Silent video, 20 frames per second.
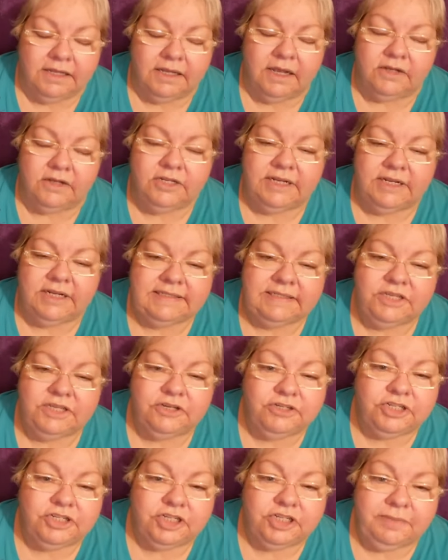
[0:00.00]
Does
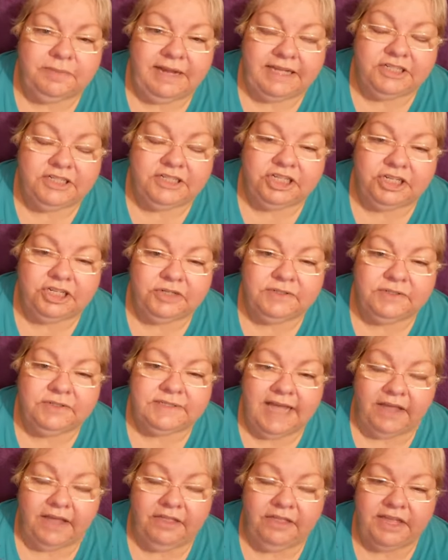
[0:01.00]
YouTube let you
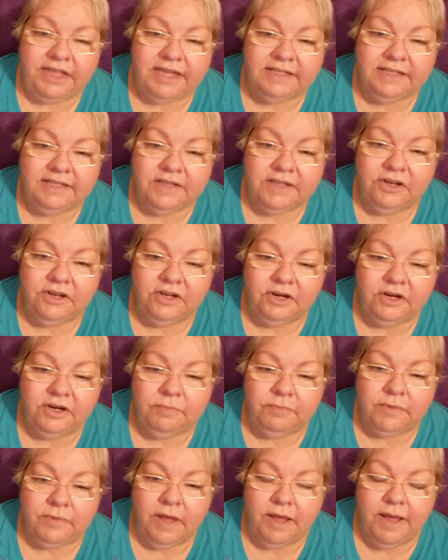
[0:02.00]
sell things on your
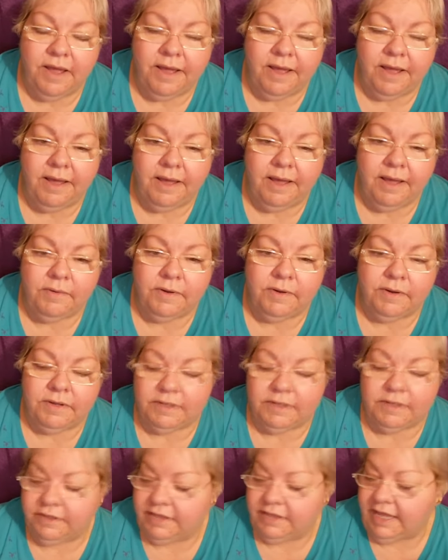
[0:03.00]
uh,
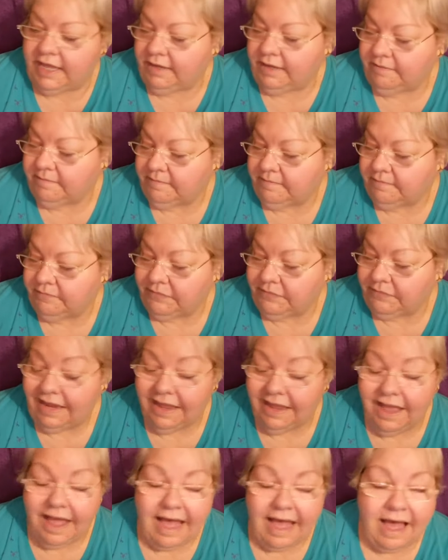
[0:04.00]
thing?
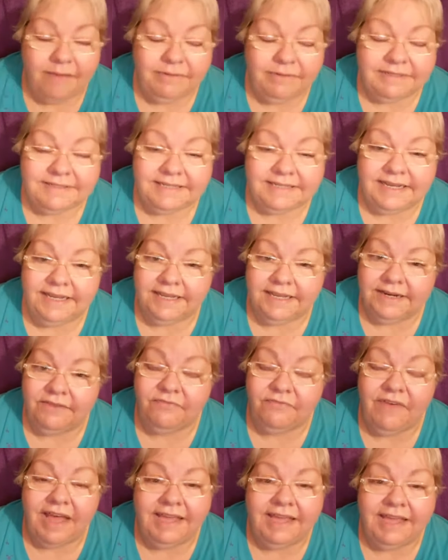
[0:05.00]
I was thinking if
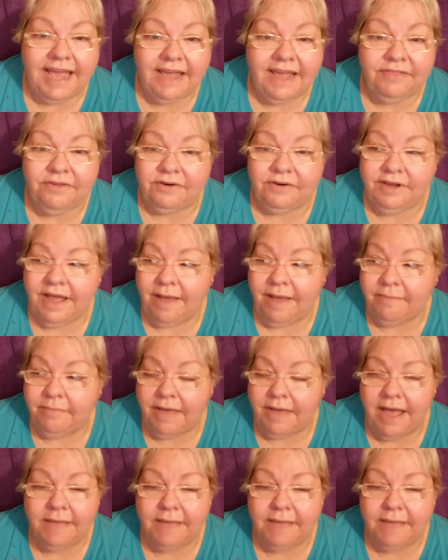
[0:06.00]
I gathered up, I